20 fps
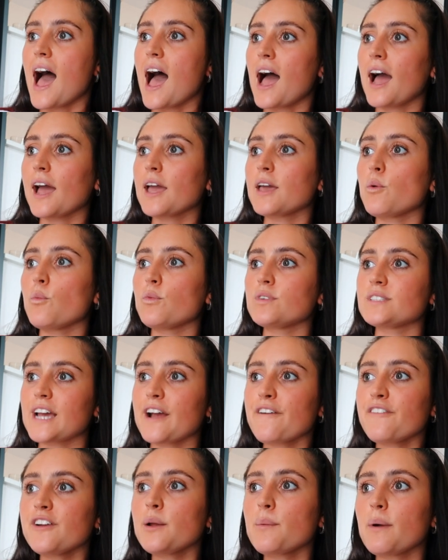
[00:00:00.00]
I
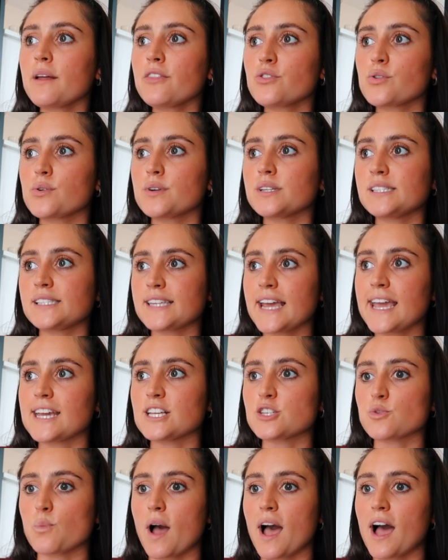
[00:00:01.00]
definitely went through a
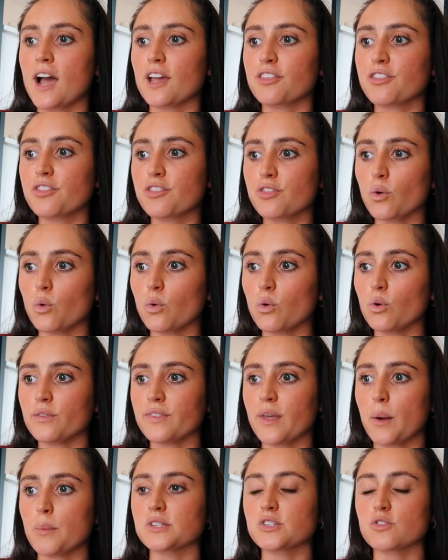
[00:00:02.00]
stage where I
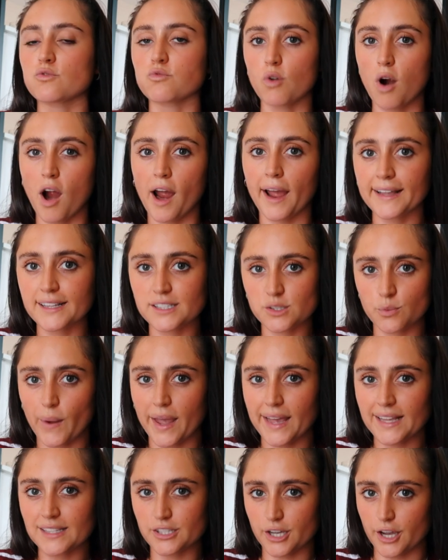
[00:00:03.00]
thought there was a right
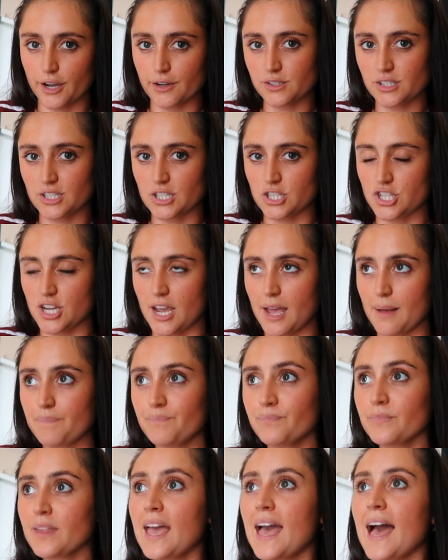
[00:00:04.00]
way to go to the
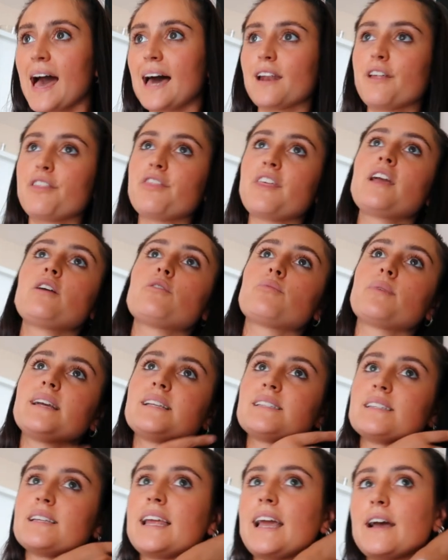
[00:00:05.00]
gym. And I think
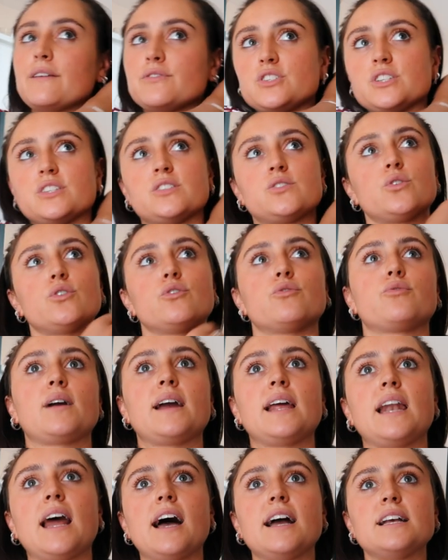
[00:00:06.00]
recently I've just sort of
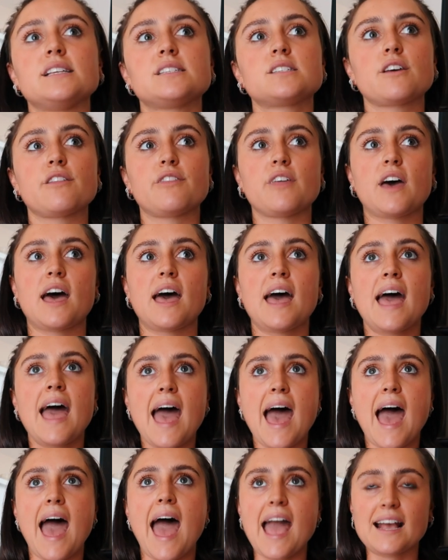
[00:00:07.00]
realized that
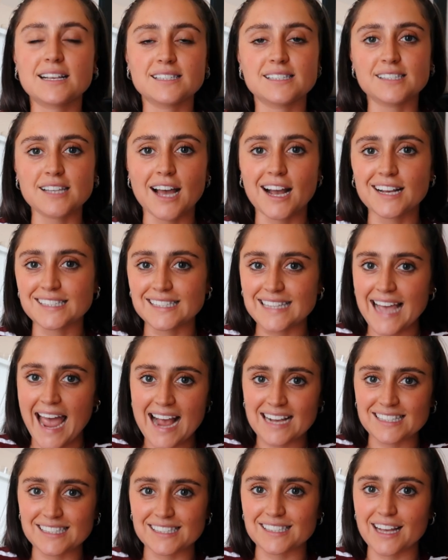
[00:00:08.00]
exercise is
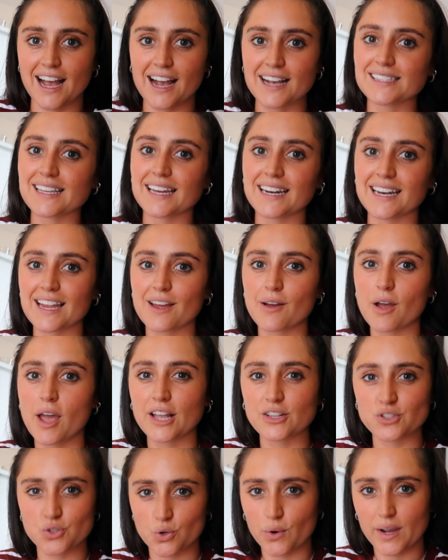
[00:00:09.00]
exercise, and
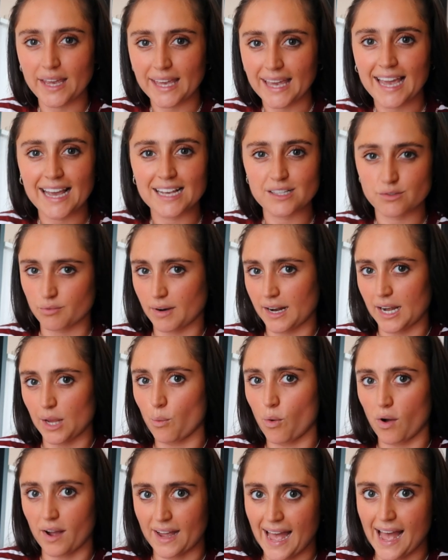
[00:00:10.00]
enjoying it is really
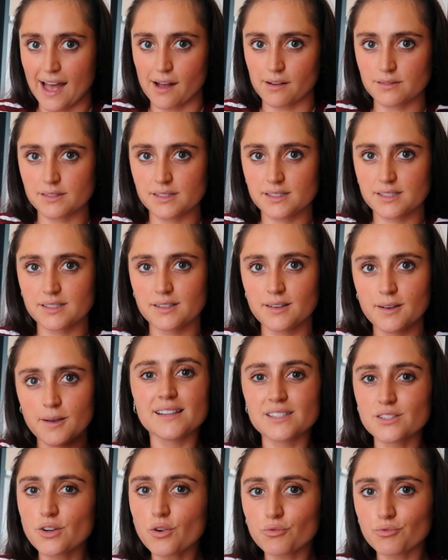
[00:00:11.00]
what counts.
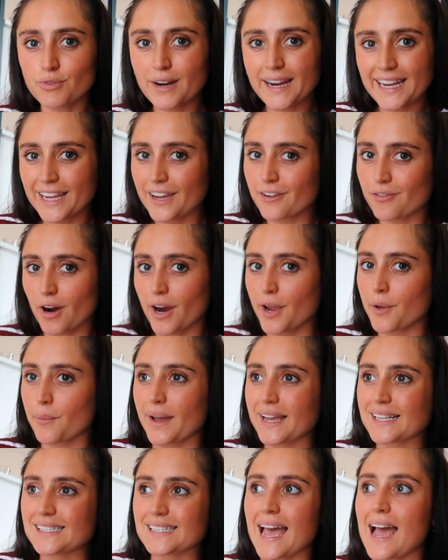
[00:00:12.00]
There's not really a right
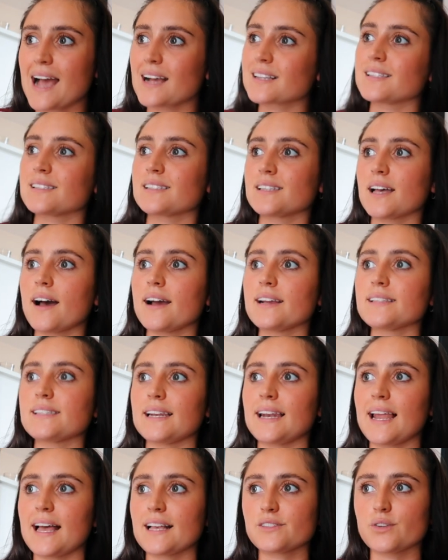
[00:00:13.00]
way to exercise
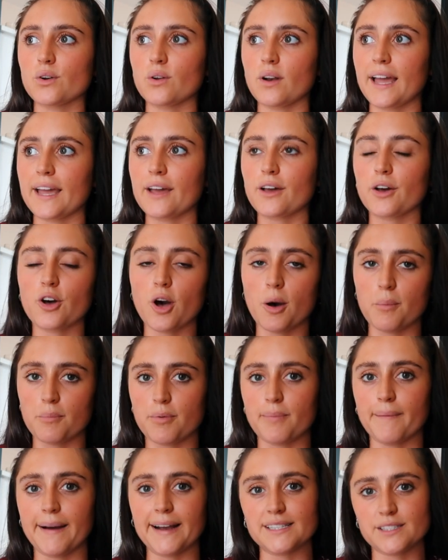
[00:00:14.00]
unless you're like
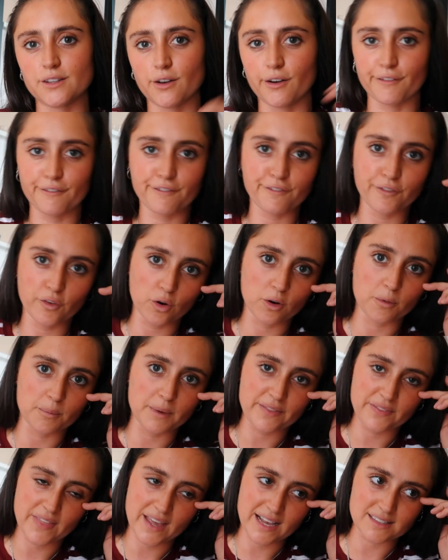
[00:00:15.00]
compromising on form
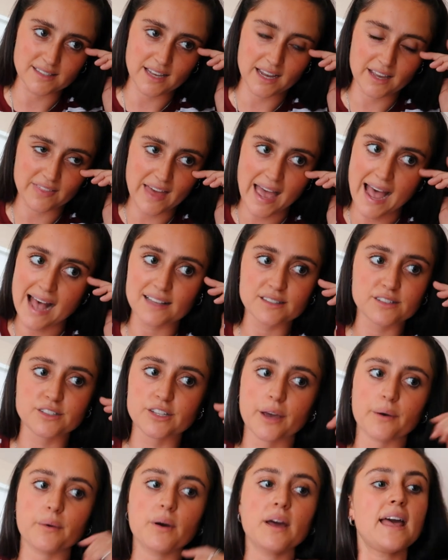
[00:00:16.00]
and things like that.
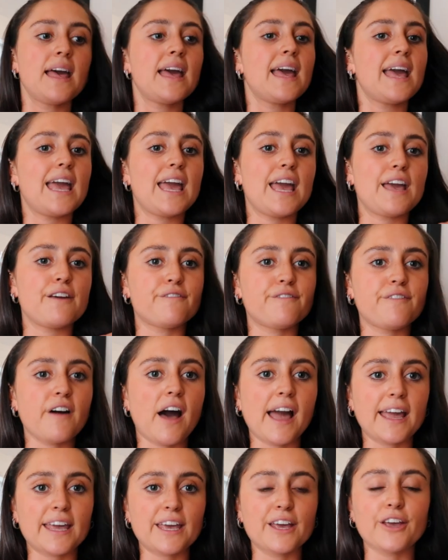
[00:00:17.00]
So if
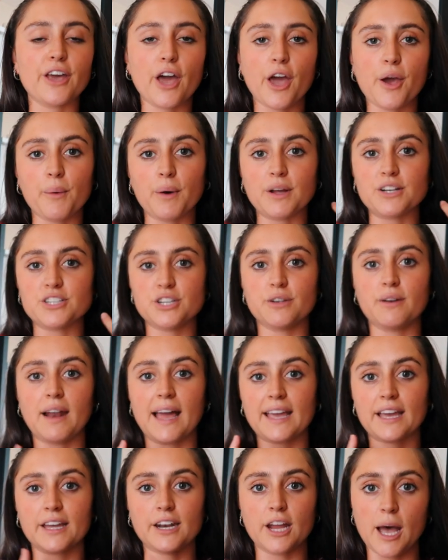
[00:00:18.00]
I can go and do
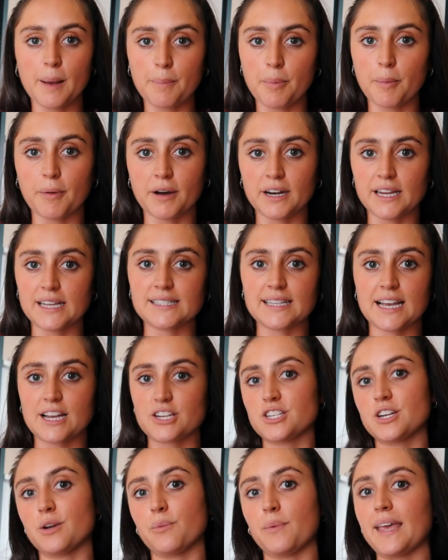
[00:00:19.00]
like an upper body
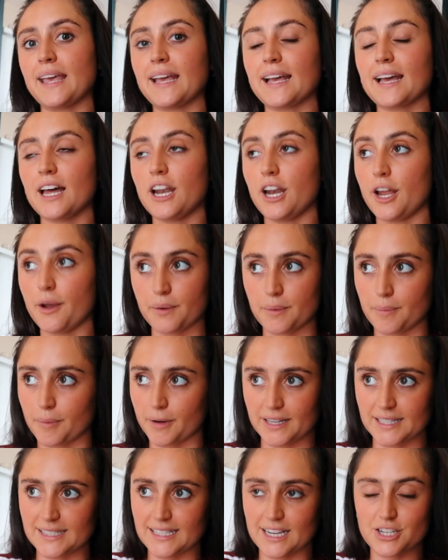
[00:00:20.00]
session a week, a lower
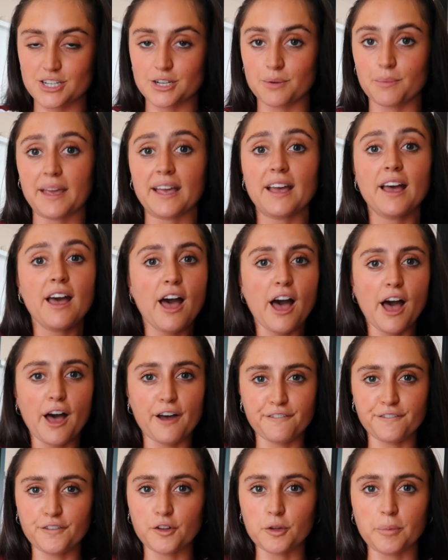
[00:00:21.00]
body session a week,
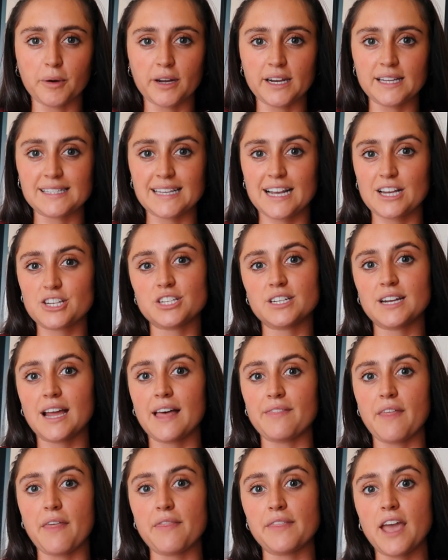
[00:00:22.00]
a full body session,
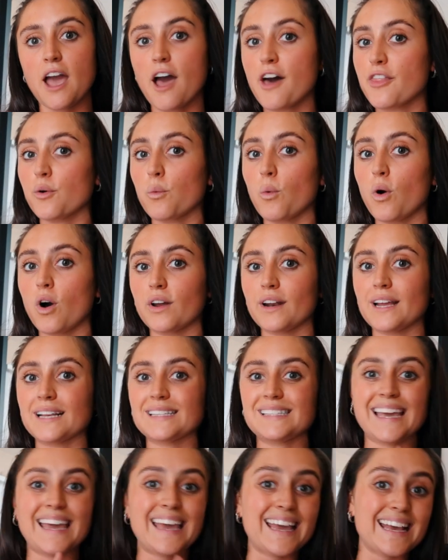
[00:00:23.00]
and then the other one
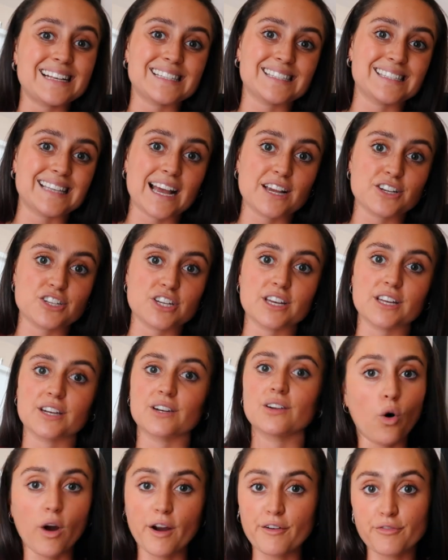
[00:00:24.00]
is a HIIT
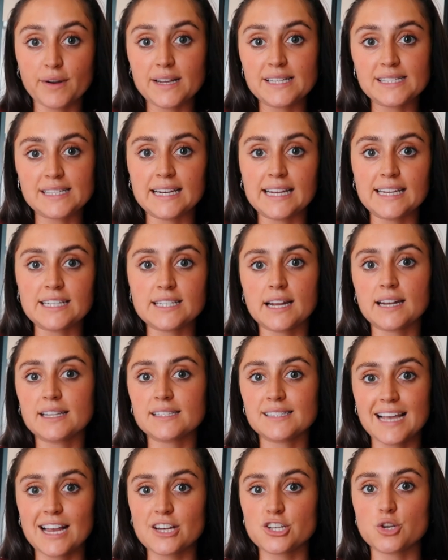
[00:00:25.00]
session, or I've recently done
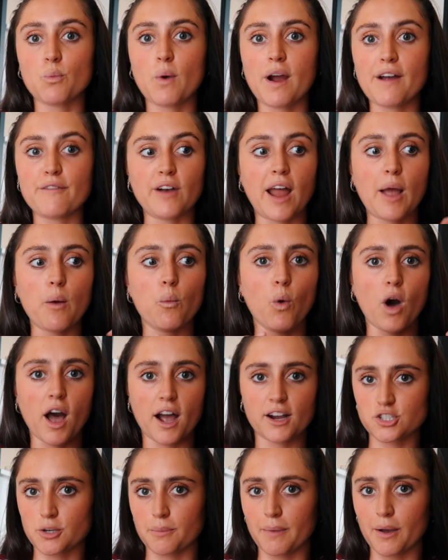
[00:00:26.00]
a session where I've like
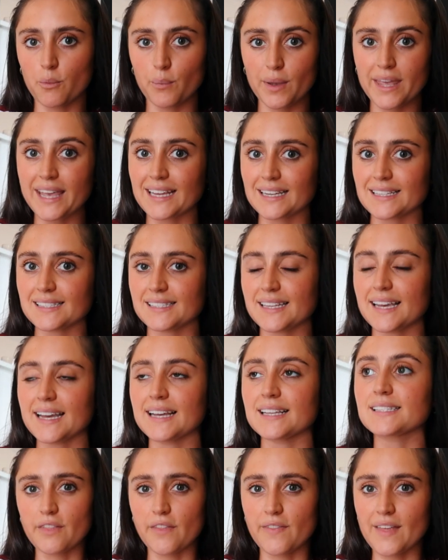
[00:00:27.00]
worked on my
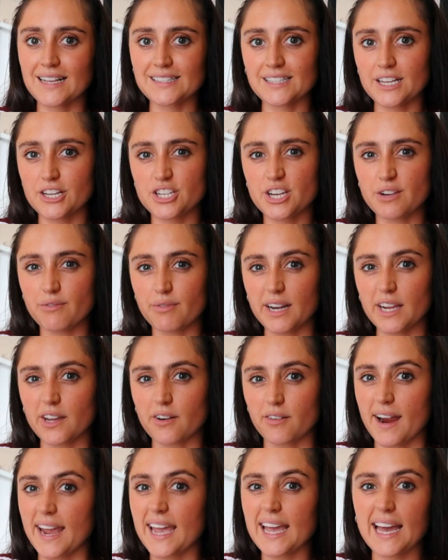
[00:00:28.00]
weaknesses, then that's actually really
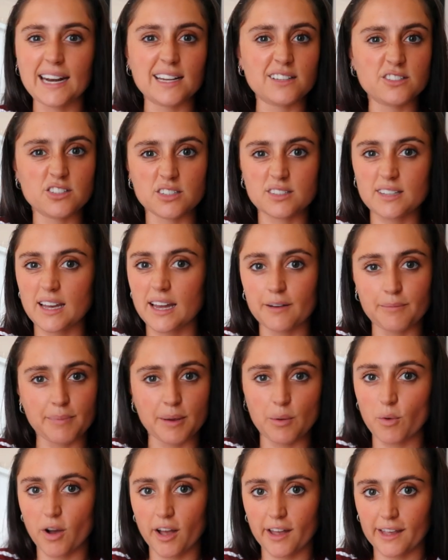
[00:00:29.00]
great, and it's just kind of
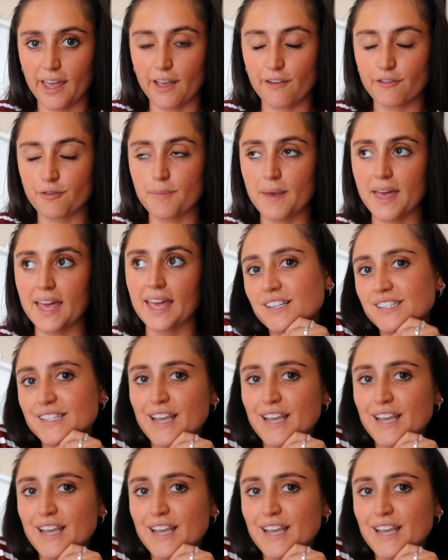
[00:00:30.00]
been working for me.